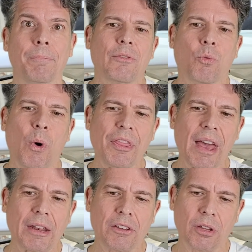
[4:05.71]
When
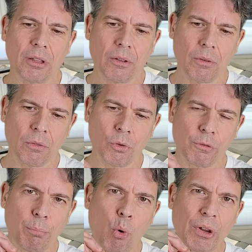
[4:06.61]
those
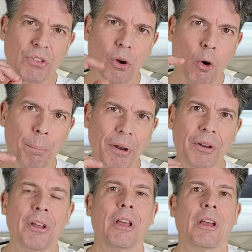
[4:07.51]
points open,
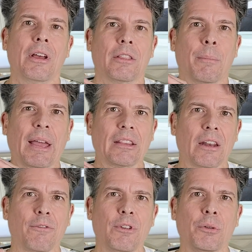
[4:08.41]
the
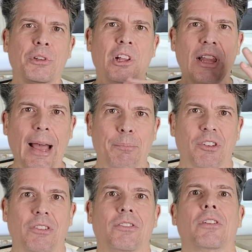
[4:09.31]
magnetic field
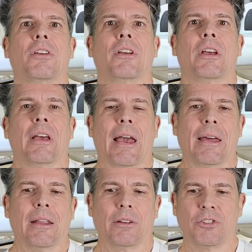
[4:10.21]
collapses
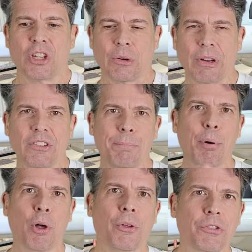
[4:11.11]
and it generates a
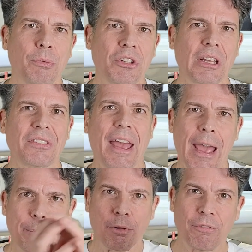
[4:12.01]
pulse which gets
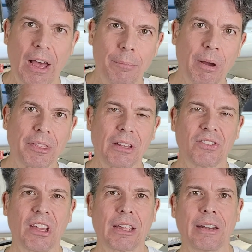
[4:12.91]
amplified by that
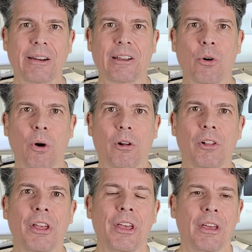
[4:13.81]
secondary coil
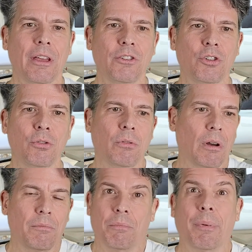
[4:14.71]
into
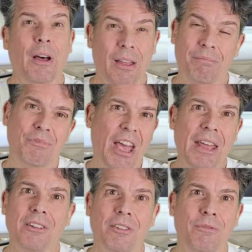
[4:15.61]
about
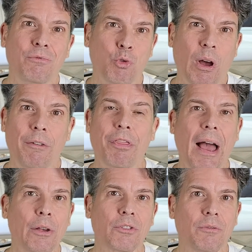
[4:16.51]
10 to
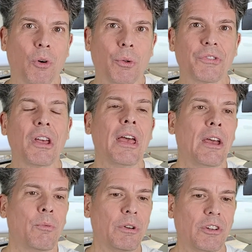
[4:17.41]
12,000 volts,
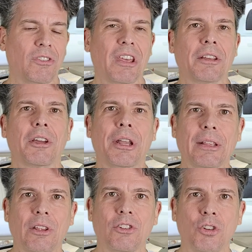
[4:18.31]
which is then
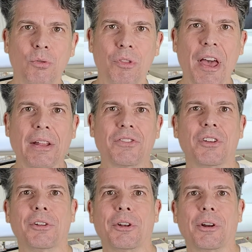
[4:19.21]
connected to that
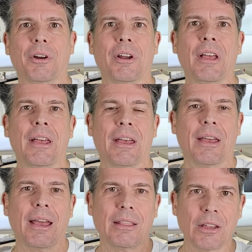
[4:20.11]
cylinder
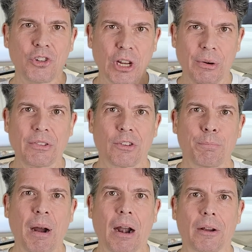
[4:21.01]
and then generates a
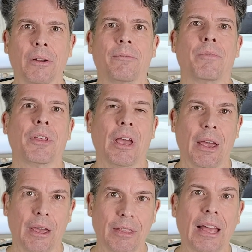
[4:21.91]
spark.
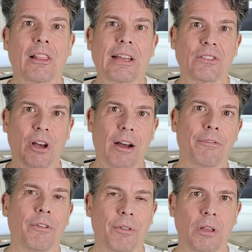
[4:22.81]
And that lights
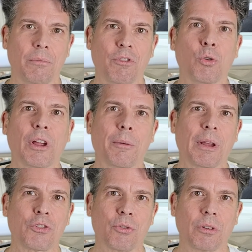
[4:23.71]
off the fuel-air
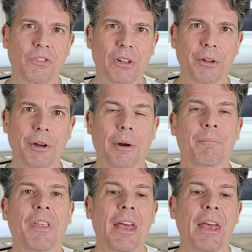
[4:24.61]
mixture in the cylinder.